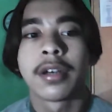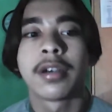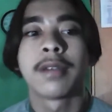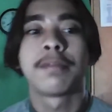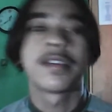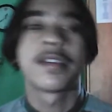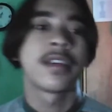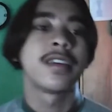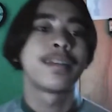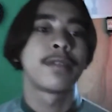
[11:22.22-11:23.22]
present
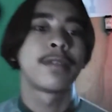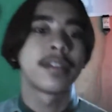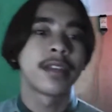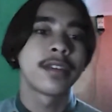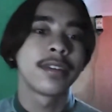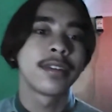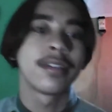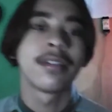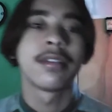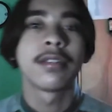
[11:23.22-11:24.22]
his presentation,
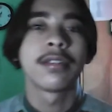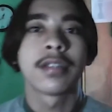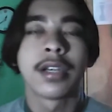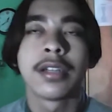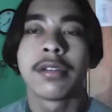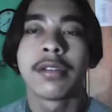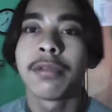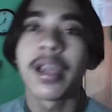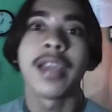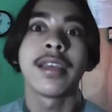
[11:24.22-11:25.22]
the
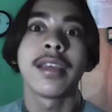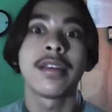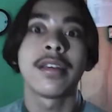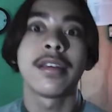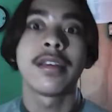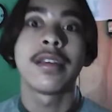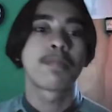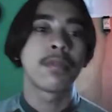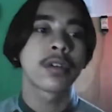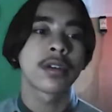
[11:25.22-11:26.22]
way he spoke
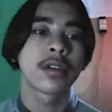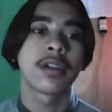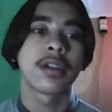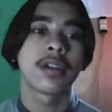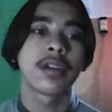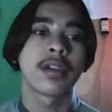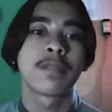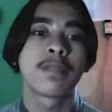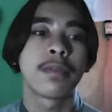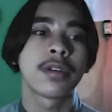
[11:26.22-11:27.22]

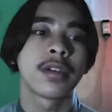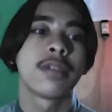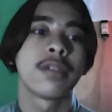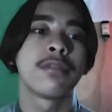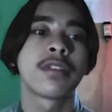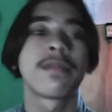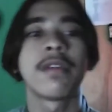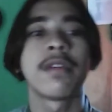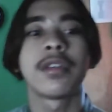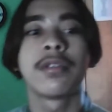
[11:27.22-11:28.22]
was
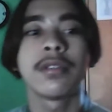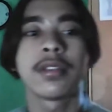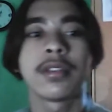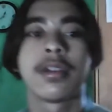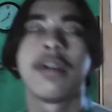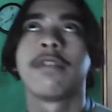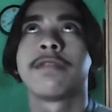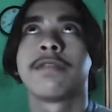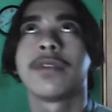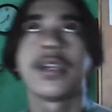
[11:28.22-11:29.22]
very good,
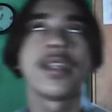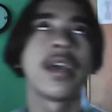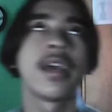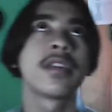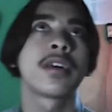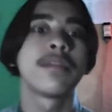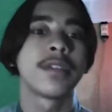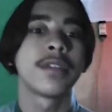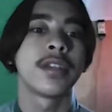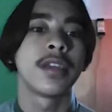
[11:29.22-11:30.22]
fluent, and
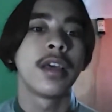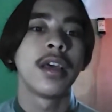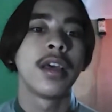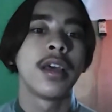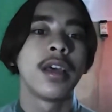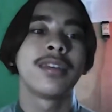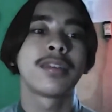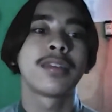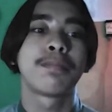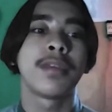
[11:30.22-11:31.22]
confident. He just
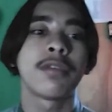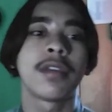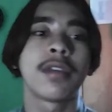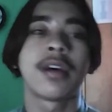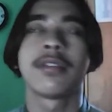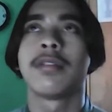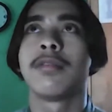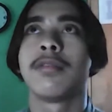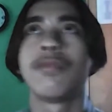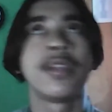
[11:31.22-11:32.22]
speak without
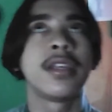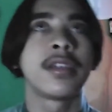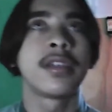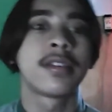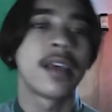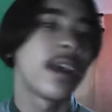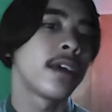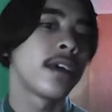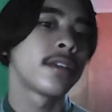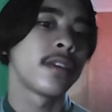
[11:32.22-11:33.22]
reading a
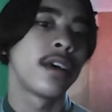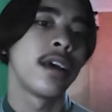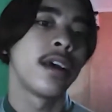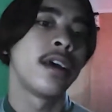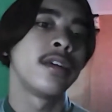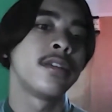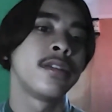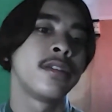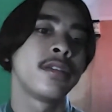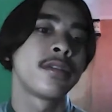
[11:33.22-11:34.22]
text,
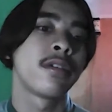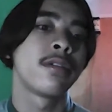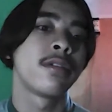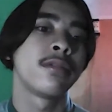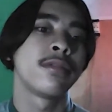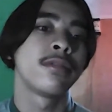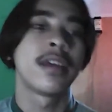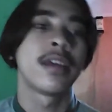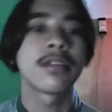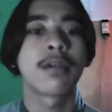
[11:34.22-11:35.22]
and so
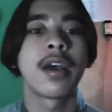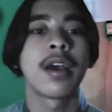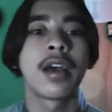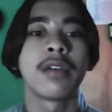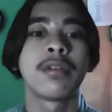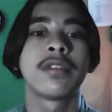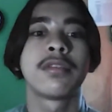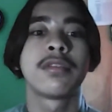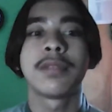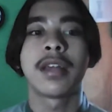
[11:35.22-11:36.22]
that's why I want to
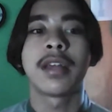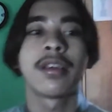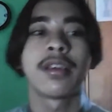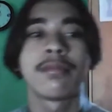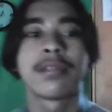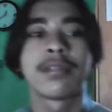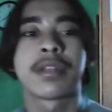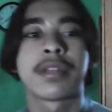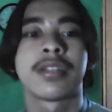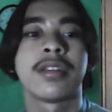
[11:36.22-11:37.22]
be like him,
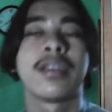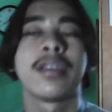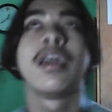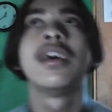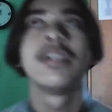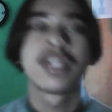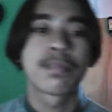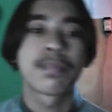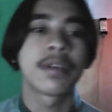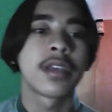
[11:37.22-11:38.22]
especially
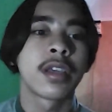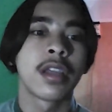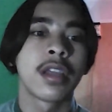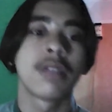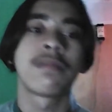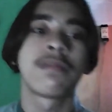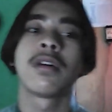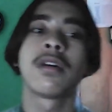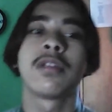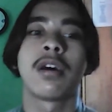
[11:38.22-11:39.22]
speaking in the
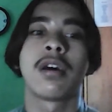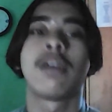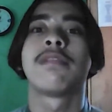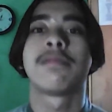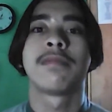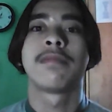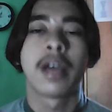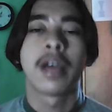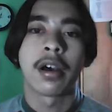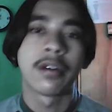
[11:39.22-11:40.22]
front of
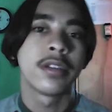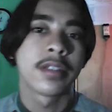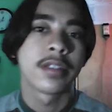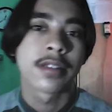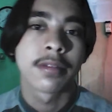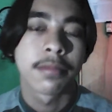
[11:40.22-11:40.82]
audience.